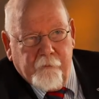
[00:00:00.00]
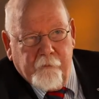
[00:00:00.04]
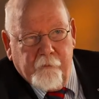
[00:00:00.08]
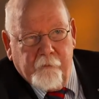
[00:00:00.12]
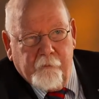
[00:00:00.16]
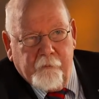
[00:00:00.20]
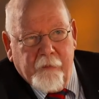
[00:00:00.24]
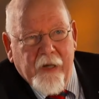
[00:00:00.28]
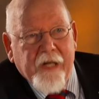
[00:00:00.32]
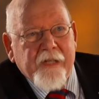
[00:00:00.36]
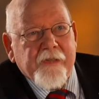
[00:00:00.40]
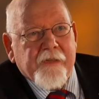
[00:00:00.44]

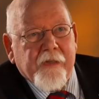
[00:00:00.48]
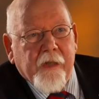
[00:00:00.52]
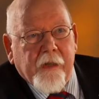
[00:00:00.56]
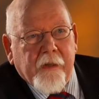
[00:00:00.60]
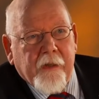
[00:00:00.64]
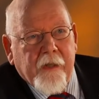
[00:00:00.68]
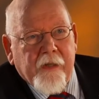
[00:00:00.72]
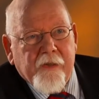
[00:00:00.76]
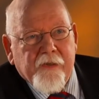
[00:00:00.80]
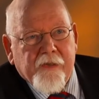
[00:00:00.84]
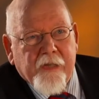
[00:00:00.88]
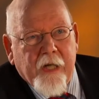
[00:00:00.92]

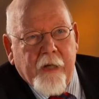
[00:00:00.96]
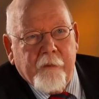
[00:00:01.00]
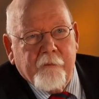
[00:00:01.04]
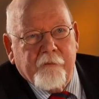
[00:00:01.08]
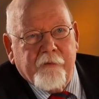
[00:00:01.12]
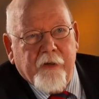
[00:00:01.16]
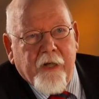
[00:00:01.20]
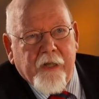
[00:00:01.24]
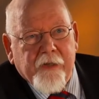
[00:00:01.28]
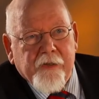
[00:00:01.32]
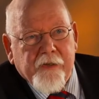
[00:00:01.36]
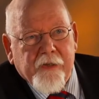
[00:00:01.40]
Basically same
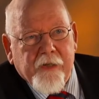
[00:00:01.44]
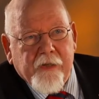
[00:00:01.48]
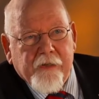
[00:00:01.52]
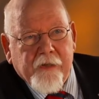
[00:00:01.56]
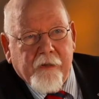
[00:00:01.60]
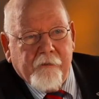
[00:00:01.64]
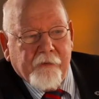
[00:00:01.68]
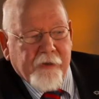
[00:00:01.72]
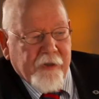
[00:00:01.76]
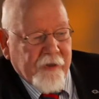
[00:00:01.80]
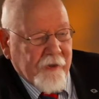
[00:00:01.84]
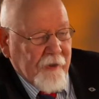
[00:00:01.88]
functions,
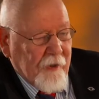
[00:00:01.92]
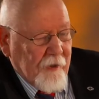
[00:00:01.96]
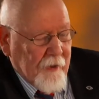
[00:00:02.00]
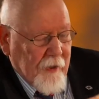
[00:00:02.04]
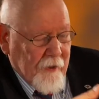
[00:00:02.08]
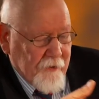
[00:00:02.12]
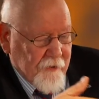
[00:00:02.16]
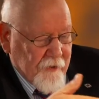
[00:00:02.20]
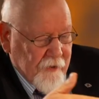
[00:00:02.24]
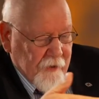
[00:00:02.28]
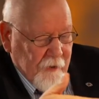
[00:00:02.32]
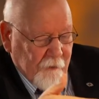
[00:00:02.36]
everything
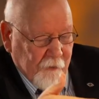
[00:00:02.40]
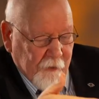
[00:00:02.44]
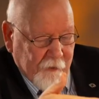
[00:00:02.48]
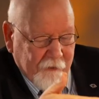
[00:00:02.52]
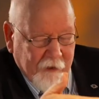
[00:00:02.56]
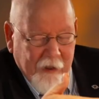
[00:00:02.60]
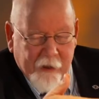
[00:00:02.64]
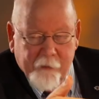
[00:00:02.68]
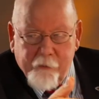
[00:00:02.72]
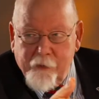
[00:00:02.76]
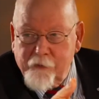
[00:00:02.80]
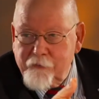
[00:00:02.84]
else that we've
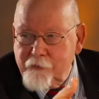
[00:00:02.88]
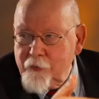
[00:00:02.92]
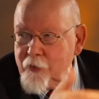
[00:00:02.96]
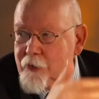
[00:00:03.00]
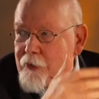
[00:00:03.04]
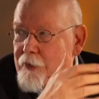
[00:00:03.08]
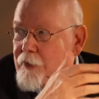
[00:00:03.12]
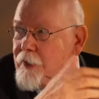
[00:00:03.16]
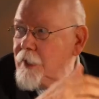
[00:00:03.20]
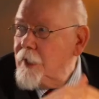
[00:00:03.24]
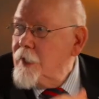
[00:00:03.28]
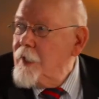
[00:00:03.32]
had
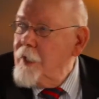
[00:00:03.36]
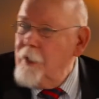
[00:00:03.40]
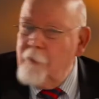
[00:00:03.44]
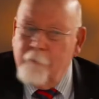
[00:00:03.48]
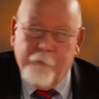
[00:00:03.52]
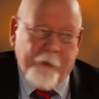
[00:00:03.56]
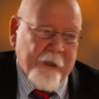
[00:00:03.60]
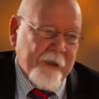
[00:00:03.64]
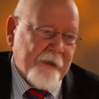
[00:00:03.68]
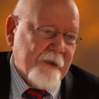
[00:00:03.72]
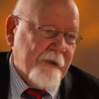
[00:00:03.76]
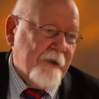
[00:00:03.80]
before,
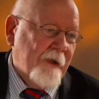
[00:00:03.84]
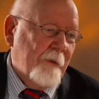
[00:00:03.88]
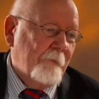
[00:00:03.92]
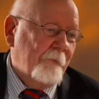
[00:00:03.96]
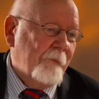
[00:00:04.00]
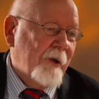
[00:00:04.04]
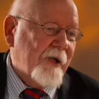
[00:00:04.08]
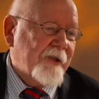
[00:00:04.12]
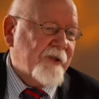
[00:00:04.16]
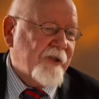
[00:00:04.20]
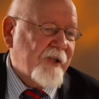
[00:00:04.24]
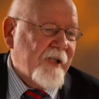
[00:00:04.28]
but
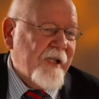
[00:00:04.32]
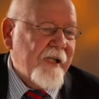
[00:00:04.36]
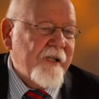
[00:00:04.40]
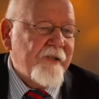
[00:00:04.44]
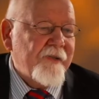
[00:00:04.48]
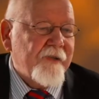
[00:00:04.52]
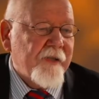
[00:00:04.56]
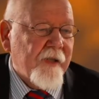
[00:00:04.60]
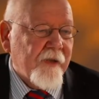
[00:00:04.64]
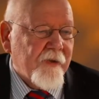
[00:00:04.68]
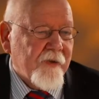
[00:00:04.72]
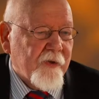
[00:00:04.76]
much
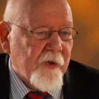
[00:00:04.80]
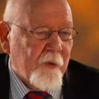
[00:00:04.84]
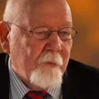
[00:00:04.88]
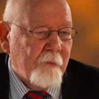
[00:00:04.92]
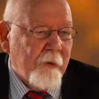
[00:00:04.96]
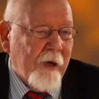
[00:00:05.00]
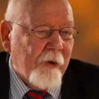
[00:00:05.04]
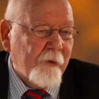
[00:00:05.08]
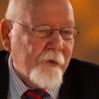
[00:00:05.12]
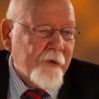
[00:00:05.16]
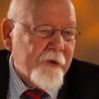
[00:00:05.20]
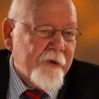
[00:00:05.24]
easier to
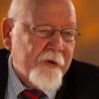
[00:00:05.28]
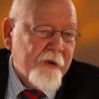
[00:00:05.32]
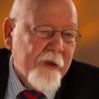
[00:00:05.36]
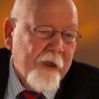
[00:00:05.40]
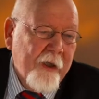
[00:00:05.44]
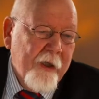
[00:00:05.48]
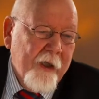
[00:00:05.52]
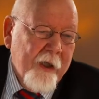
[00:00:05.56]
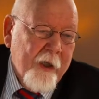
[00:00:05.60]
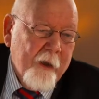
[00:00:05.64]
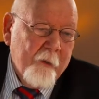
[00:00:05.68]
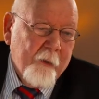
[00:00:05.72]
mount,
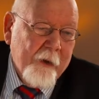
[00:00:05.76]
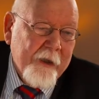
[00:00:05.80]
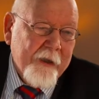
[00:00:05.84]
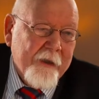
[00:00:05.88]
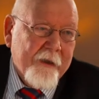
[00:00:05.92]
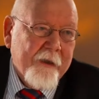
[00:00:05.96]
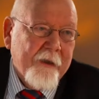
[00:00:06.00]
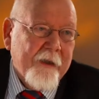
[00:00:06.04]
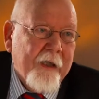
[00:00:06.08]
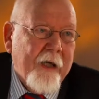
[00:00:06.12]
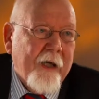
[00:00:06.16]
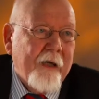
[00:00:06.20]
where you
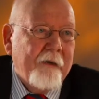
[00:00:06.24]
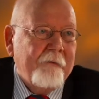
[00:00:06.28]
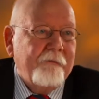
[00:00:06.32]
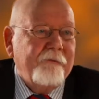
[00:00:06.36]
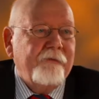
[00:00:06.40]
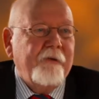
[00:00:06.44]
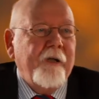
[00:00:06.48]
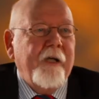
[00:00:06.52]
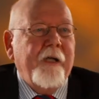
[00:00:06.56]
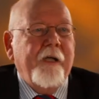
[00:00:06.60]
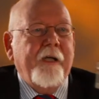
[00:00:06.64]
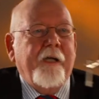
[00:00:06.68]
can have
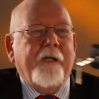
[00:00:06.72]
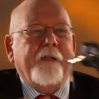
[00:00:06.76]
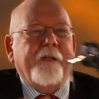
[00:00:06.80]
a